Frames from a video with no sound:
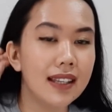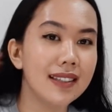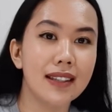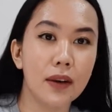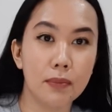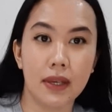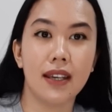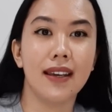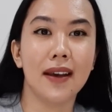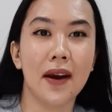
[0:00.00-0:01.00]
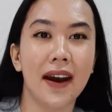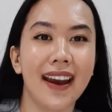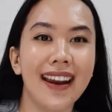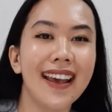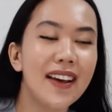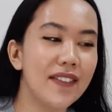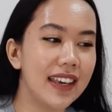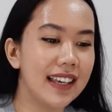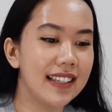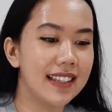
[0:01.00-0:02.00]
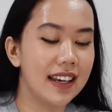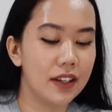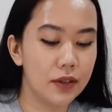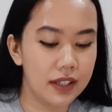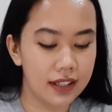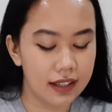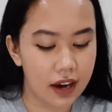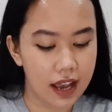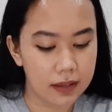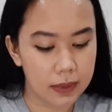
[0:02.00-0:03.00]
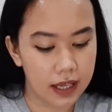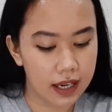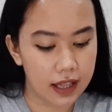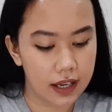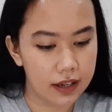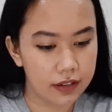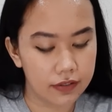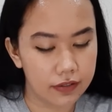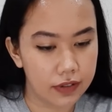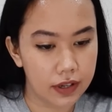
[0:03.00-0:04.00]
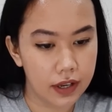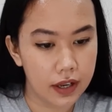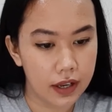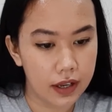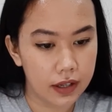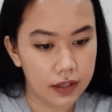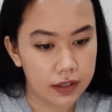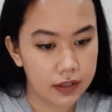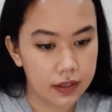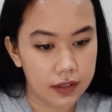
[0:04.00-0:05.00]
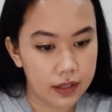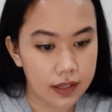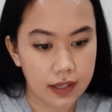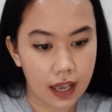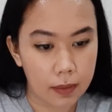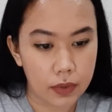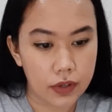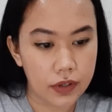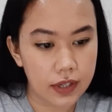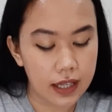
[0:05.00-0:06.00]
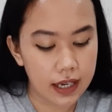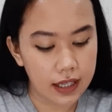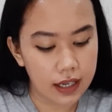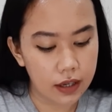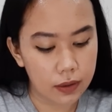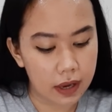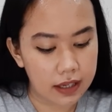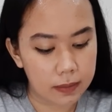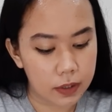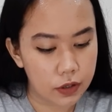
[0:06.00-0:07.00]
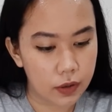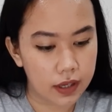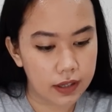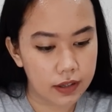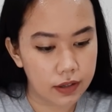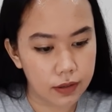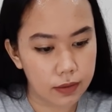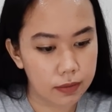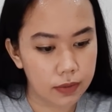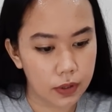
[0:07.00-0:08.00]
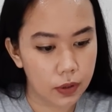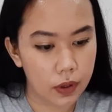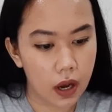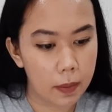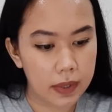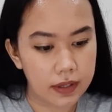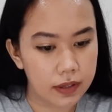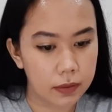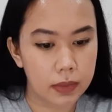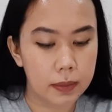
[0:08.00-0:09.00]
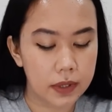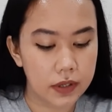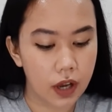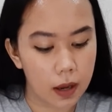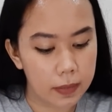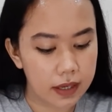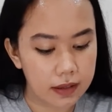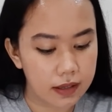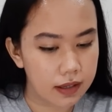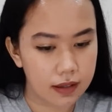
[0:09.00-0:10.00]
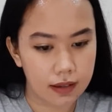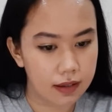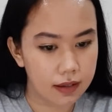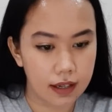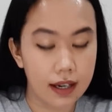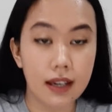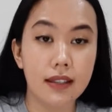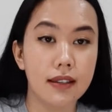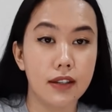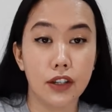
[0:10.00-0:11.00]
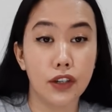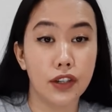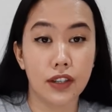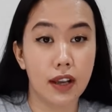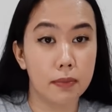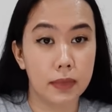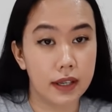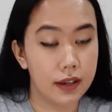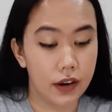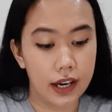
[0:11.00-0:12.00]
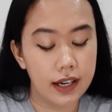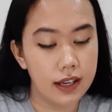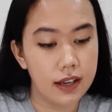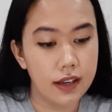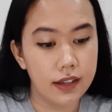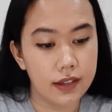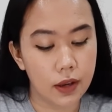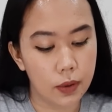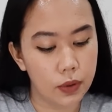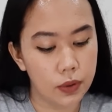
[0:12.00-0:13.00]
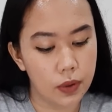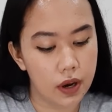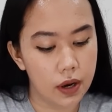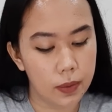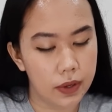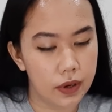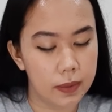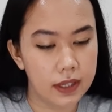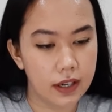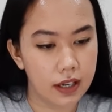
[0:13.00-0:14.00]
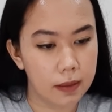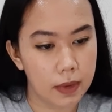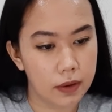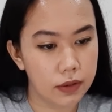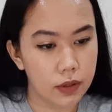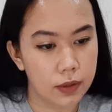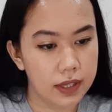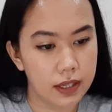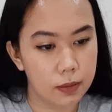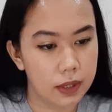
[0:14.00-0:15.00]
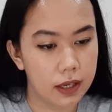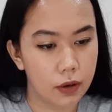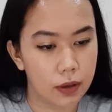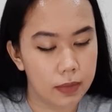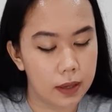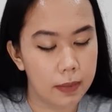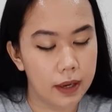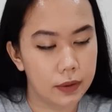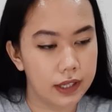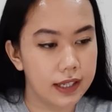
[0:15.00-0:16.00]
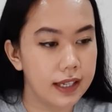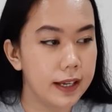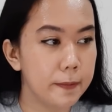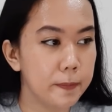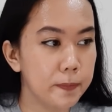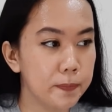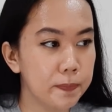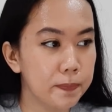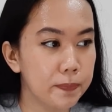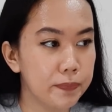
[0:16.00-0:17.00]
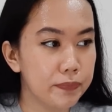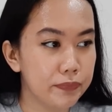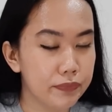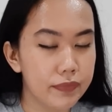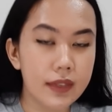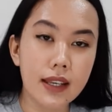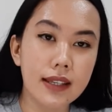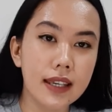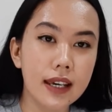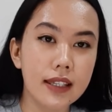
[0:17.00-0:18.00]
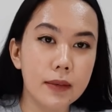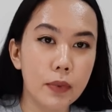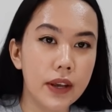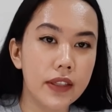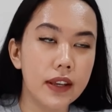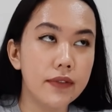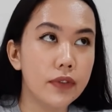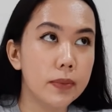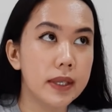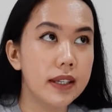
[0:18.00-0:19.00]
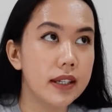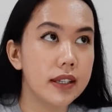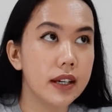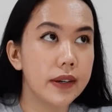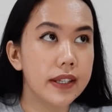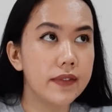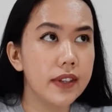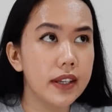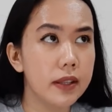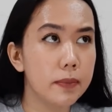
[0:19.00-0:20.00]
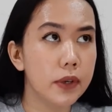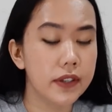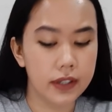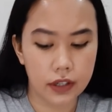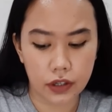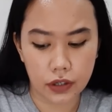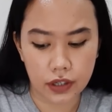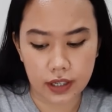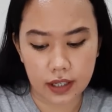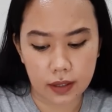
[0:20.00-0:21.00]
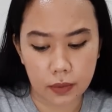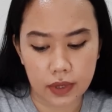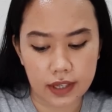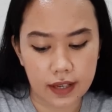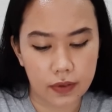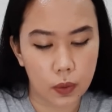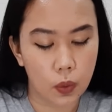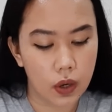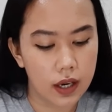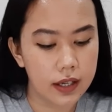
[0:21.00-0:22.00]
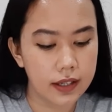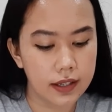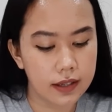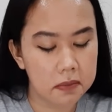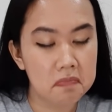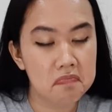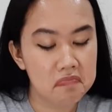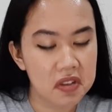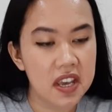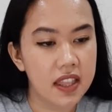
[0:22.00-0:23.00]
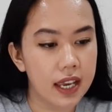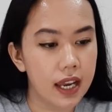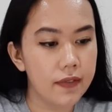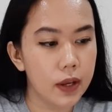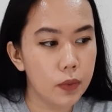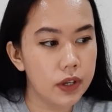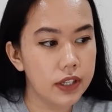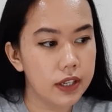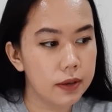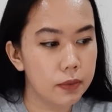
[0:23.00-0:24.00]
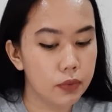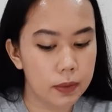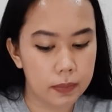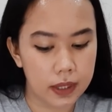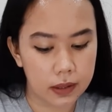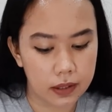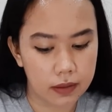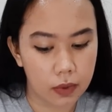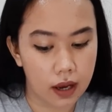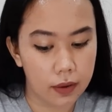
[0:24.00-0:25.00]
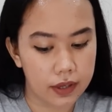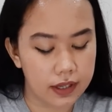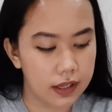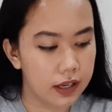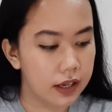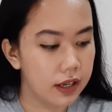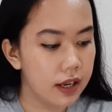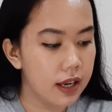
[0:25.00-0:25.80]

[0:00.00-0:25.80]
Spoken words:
It's not me, right? Because I noticed that there has been like a lot of scammers lately who has been trying to, you know, comment on people's comments, and it's just not me, right? So who are we going to be talking about? Who is this reading going to be about? Let's see. Take a deep breath in for me, Sagittarius. I feel that the person that you're dealing with, Seven of Wands, they kind of like want to rebuild. Wow, that's a lot.